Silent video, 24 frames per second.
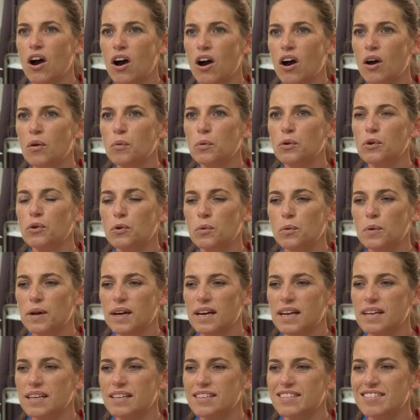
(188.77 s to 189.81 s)
I would
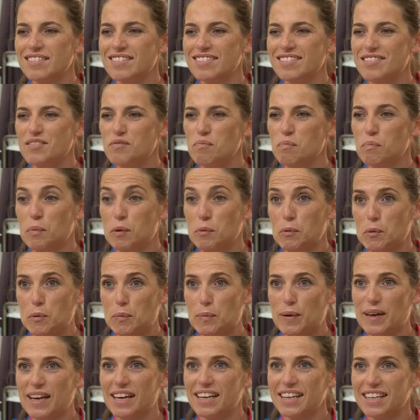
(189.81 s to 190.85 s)
always be
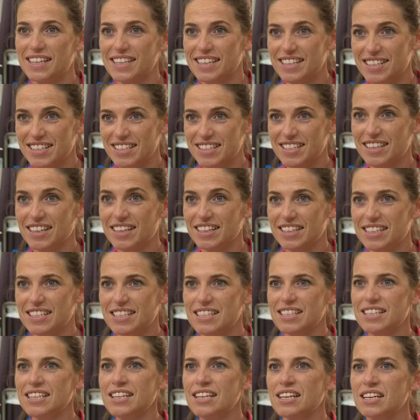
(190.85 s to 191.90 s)
prepared to
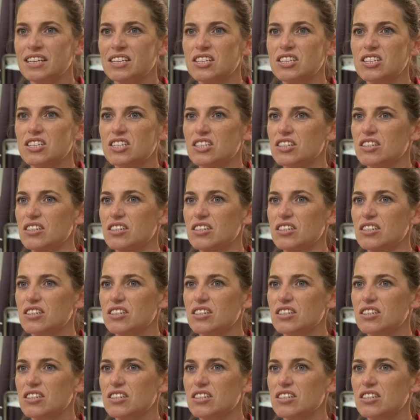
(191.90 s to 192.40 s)
listen and